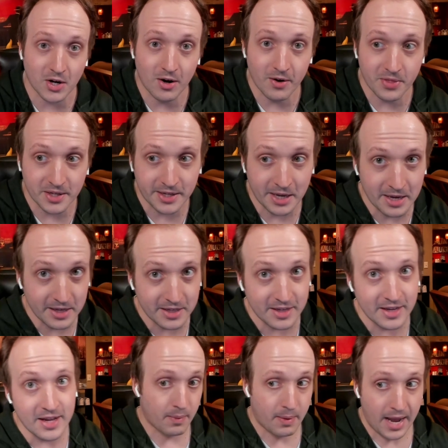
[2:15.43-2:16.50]
on the king
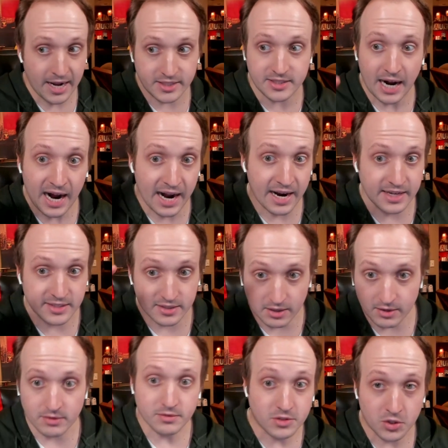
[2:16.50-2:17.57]
and dies
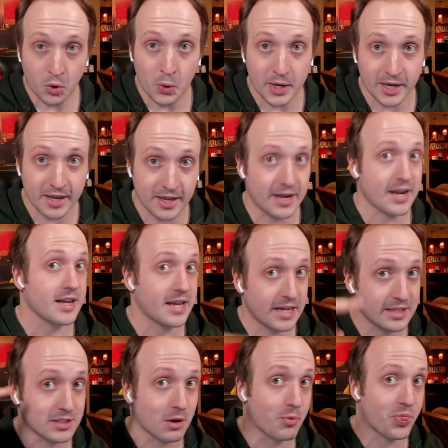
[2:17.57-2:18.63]
doing it,
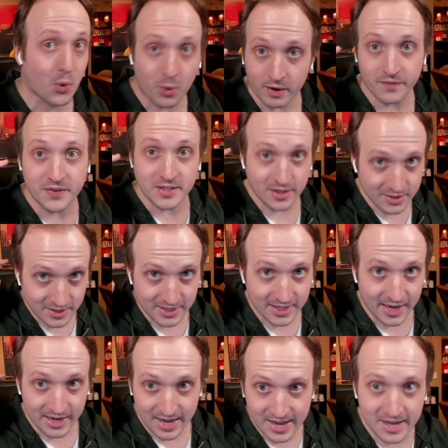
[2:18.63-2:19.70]
and so Thorfinn doesn't
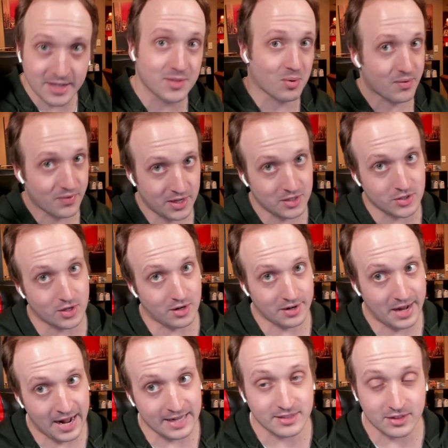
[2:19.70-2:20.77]
get his revenge on
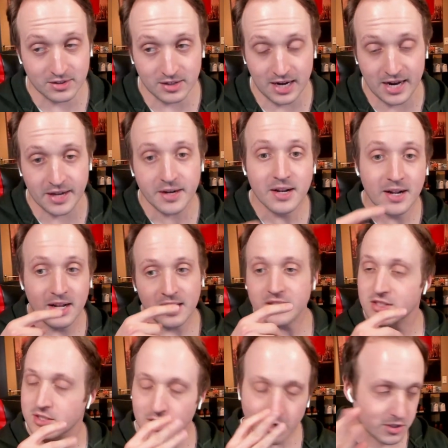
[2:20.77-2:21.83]
Askeladd.
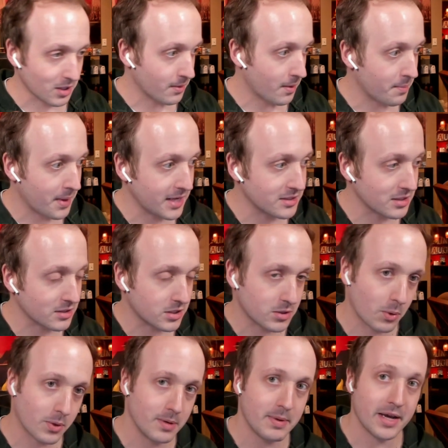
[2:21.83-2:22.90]
Such an amazing
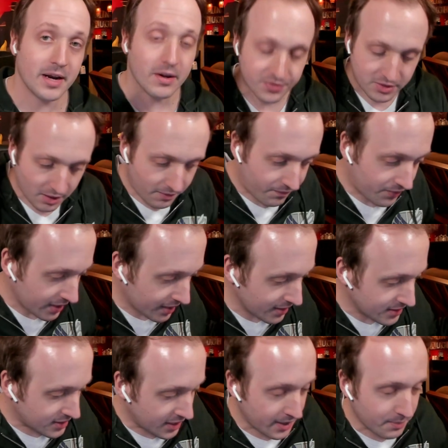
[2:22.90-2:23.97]
story, man. The
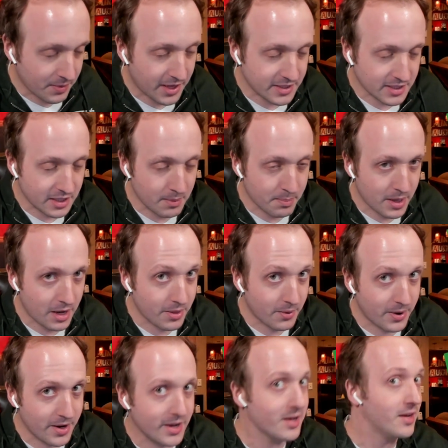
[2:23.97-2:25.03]
freaking team that did it, by the
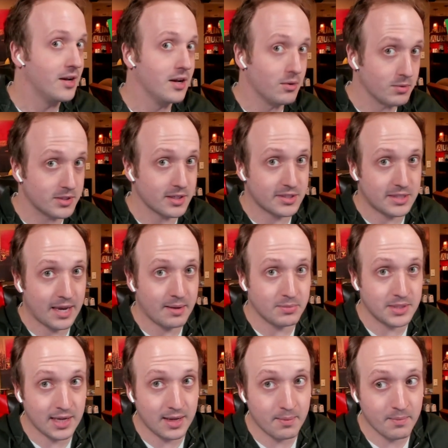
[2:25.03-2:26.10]
way, was the same
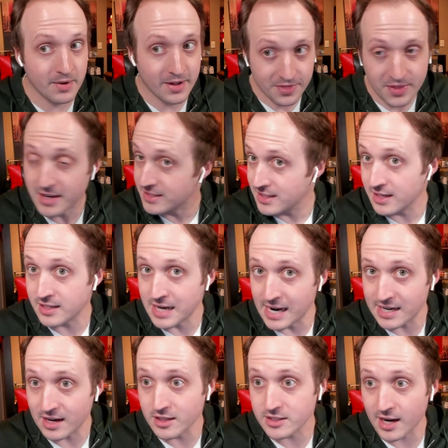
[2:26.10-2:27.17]
team that did
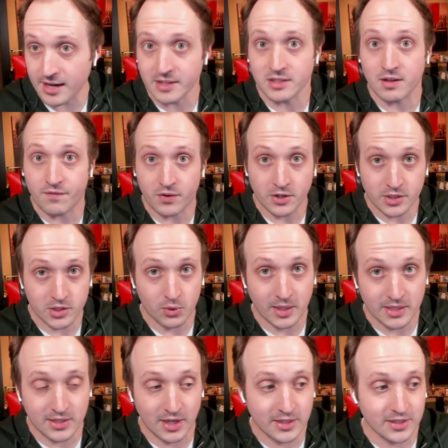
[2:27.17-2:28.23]
Attack on Titan the first
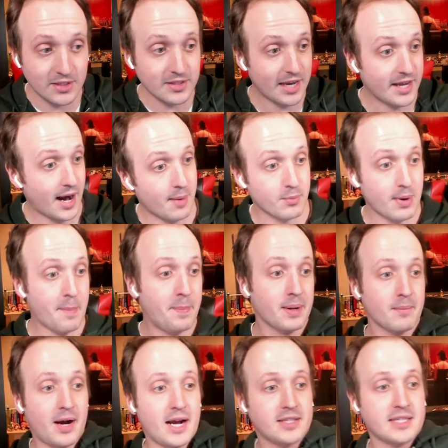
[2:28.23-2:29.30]
three seasons, and I'm repping
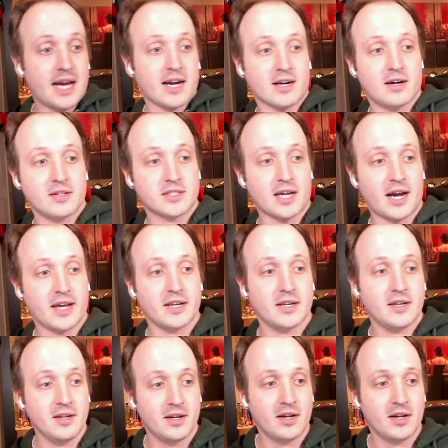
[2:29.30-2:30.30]
my Attack on Titan